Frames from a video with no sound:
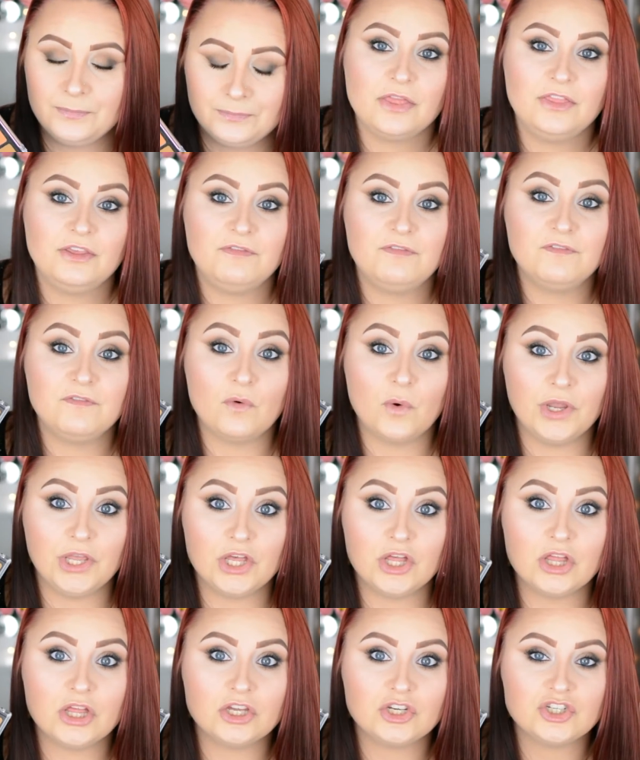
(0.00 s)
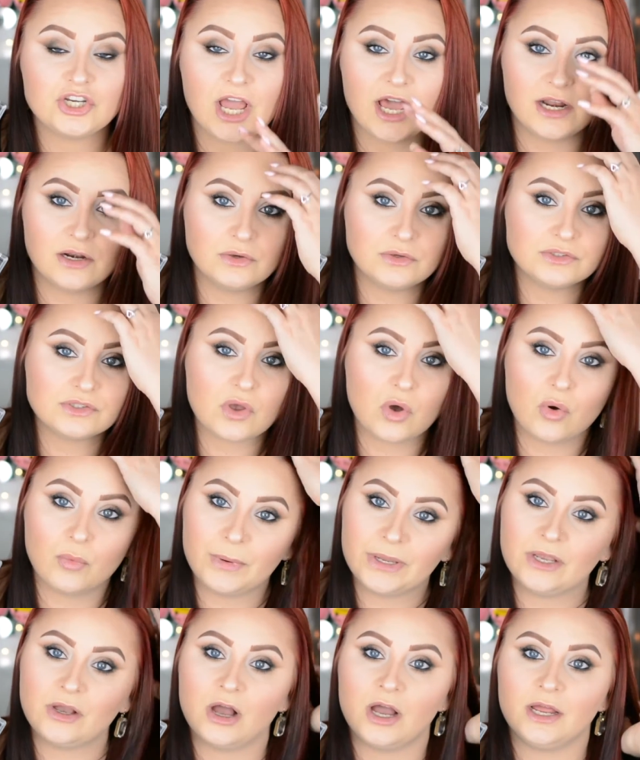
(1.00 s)
The foil shadows, oh
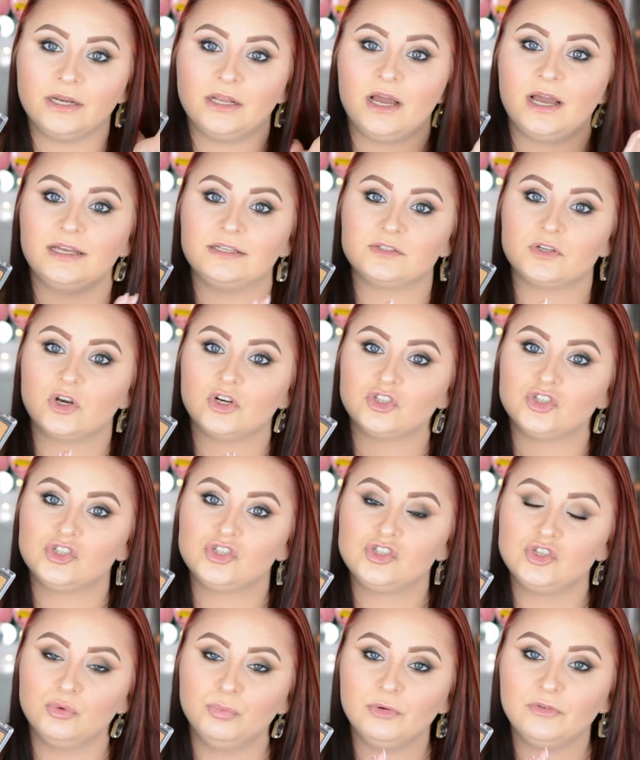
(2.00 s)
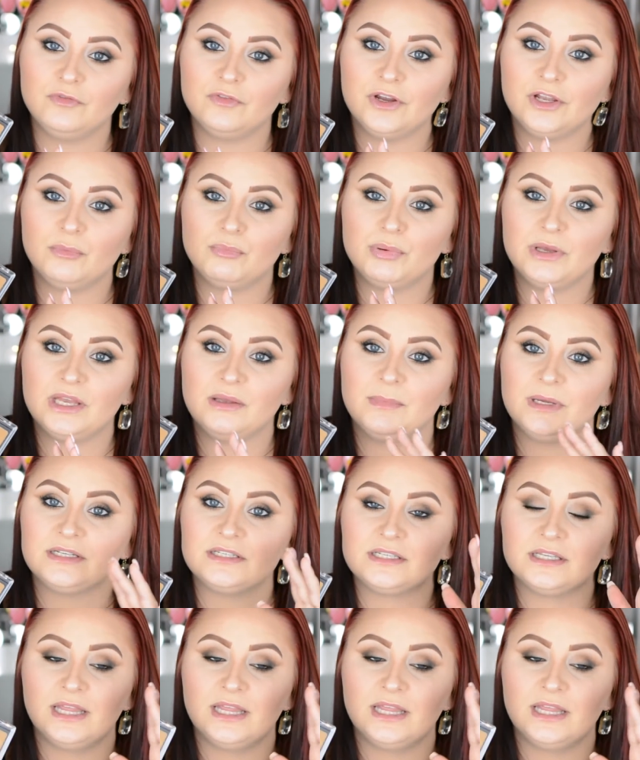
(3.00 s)
my god guys, are super freaking pigmented.